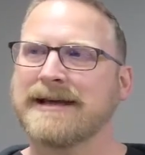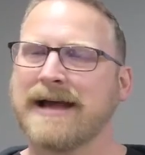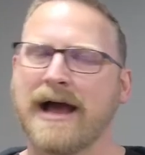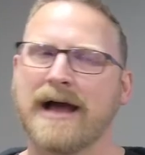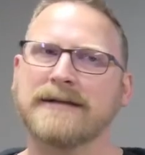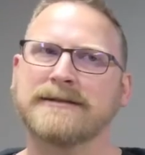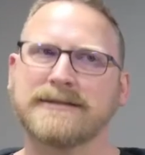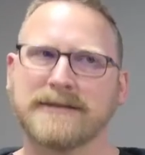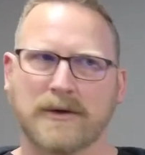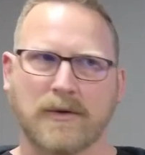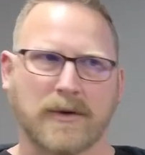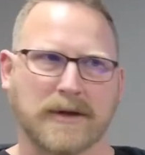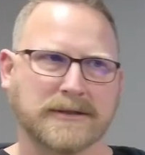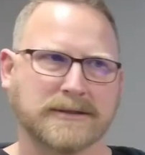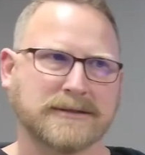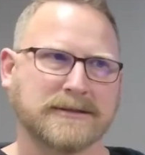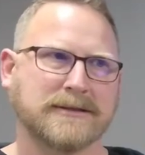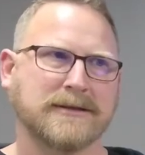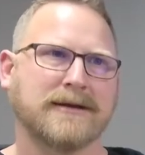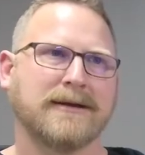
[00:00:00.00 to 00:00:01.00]

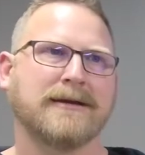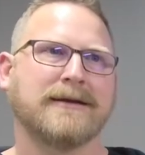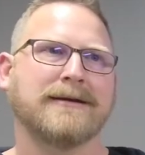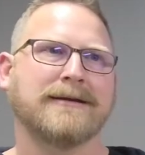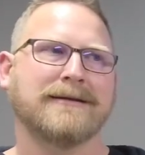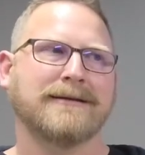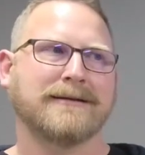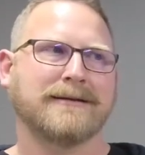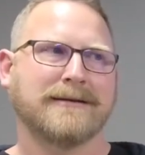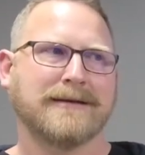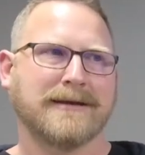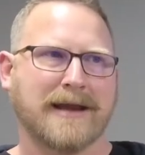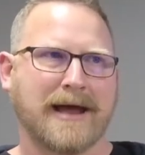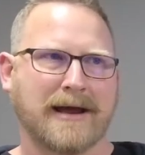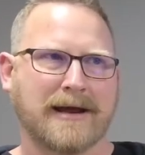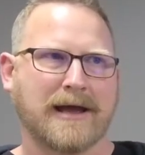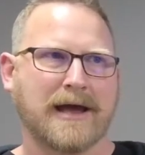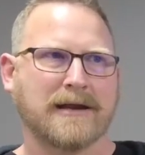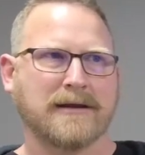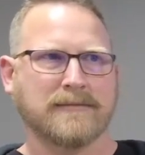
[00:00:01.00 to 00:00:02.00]
consequence,
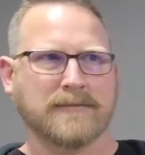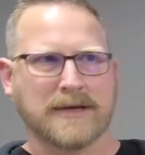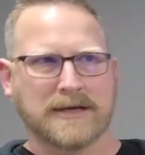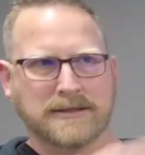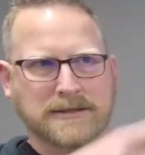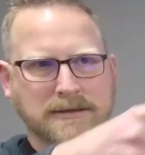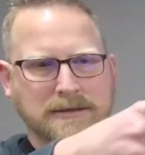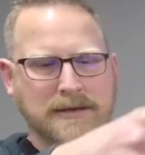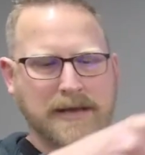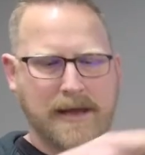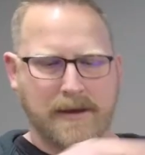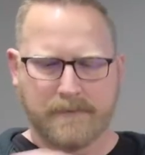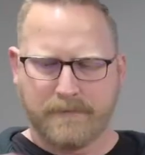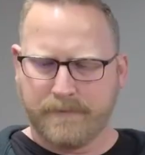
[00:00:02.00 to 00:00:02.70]
not condemnation. Yeah.